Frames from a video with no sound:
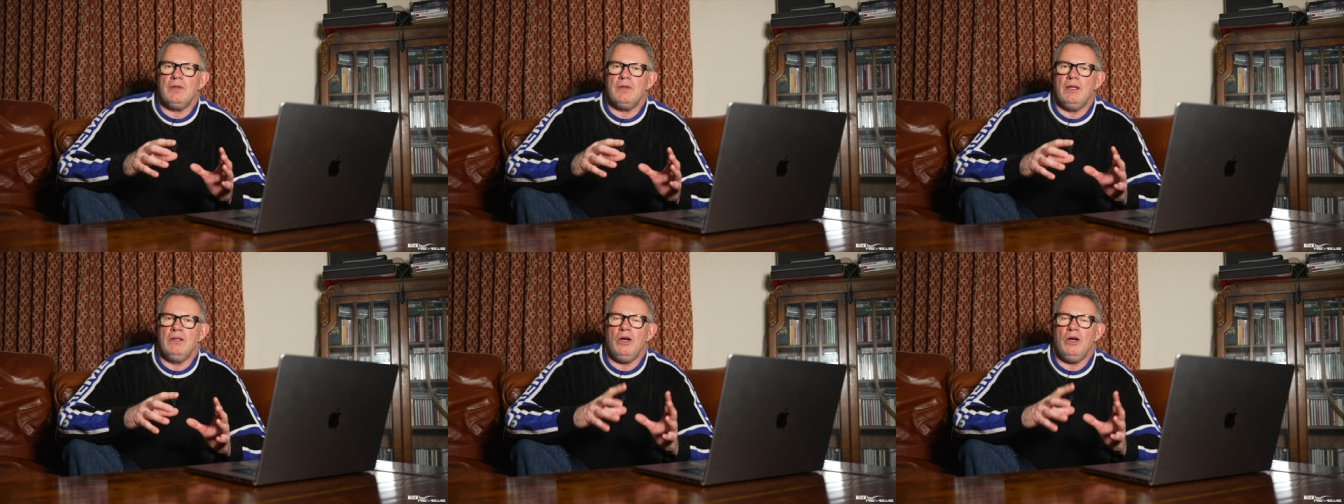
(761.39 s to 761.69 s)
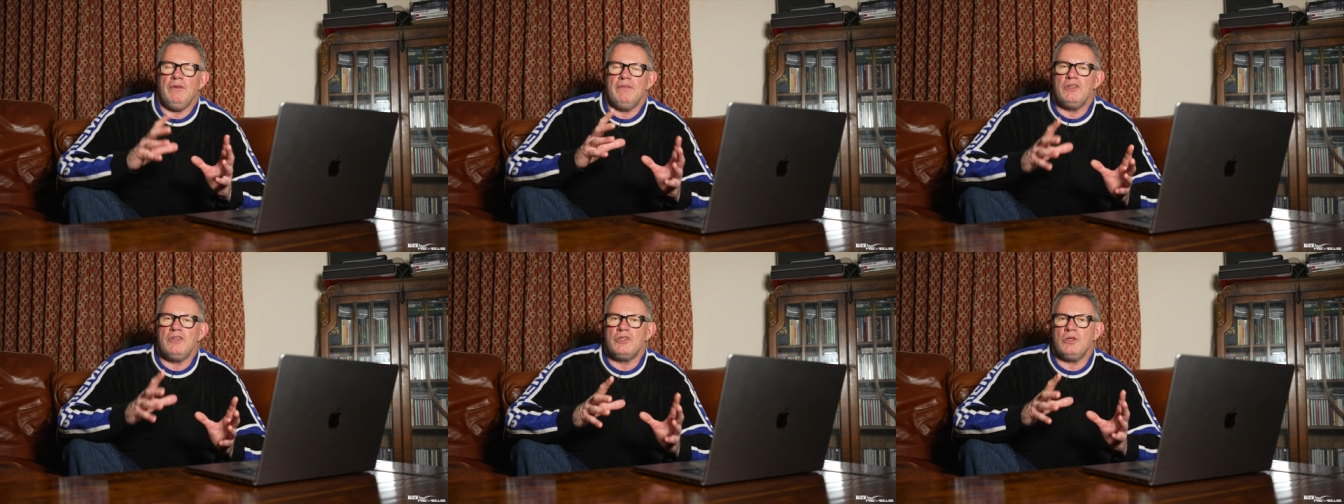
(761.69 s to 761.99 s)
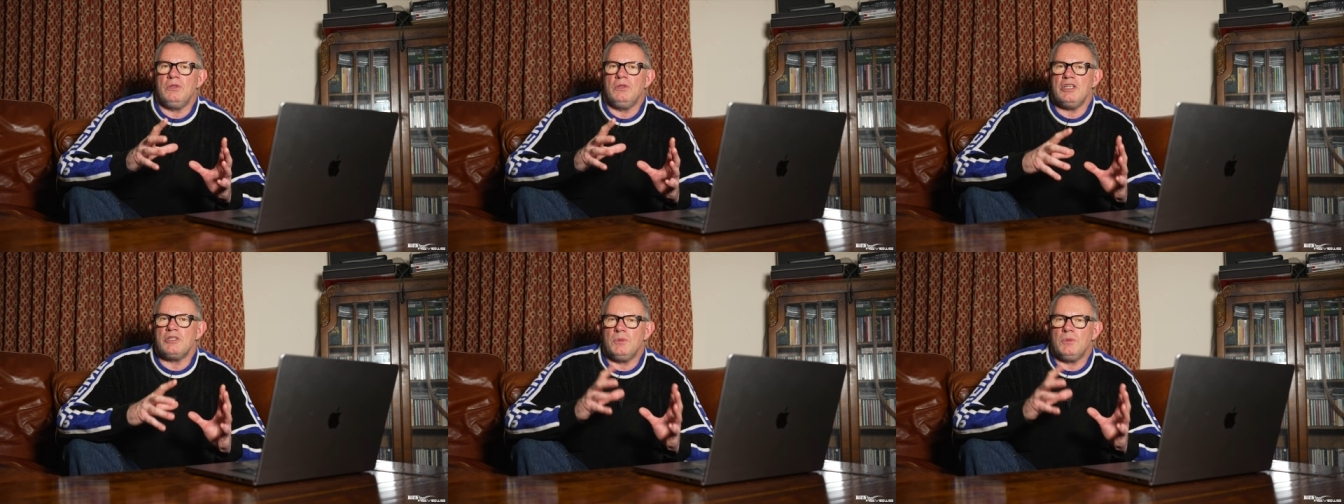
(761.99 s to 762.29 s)
A lot of the
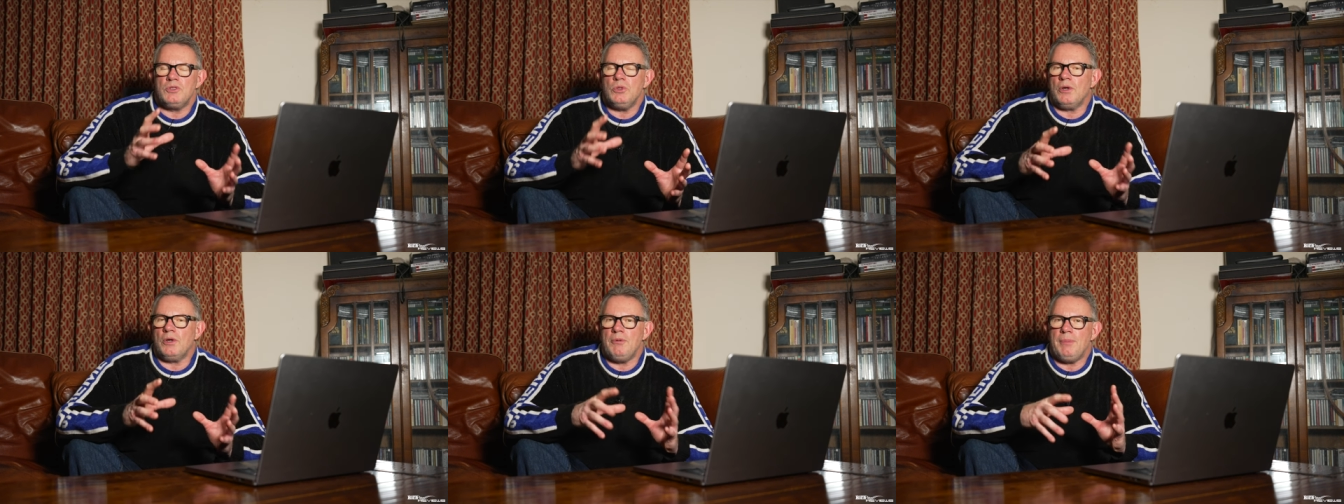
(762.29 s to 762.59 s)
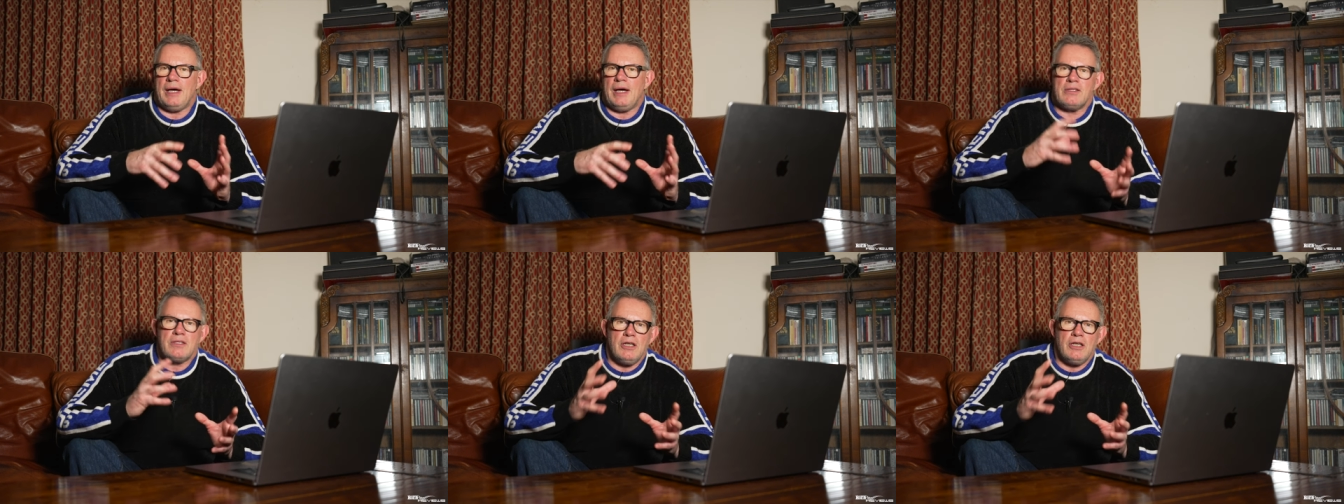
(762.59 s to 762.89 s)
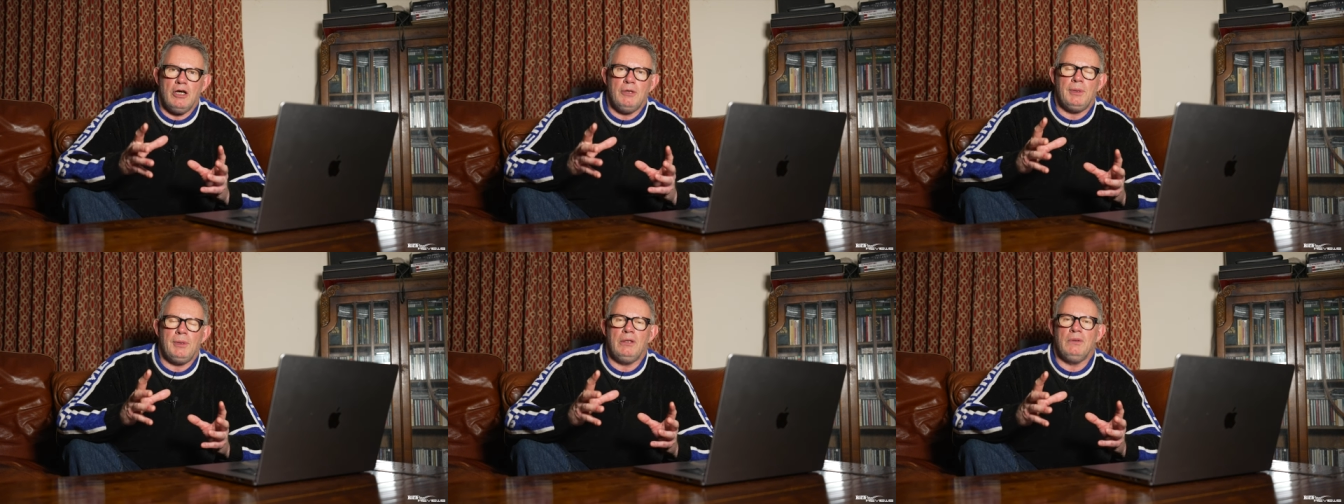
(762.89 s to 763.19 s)
journalists were talking about
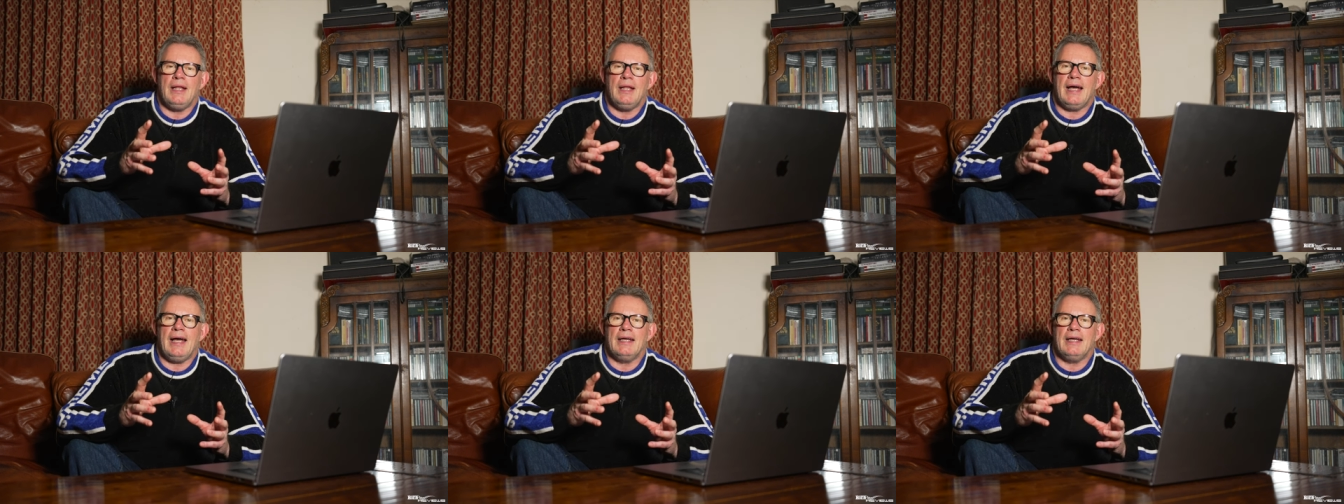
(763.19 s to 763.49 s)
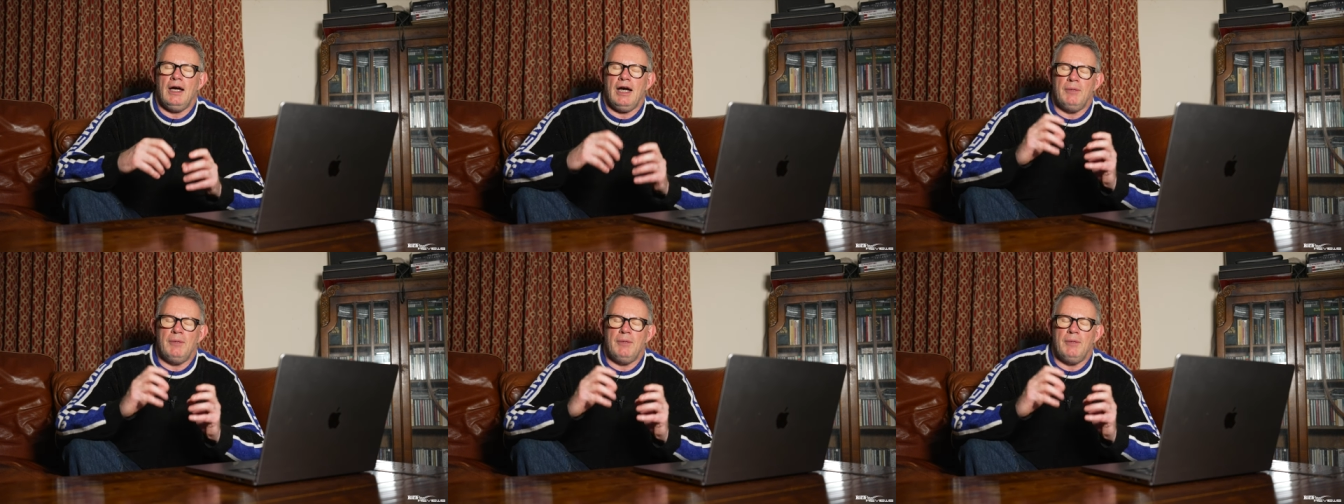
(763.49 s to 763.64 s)
turbo lag,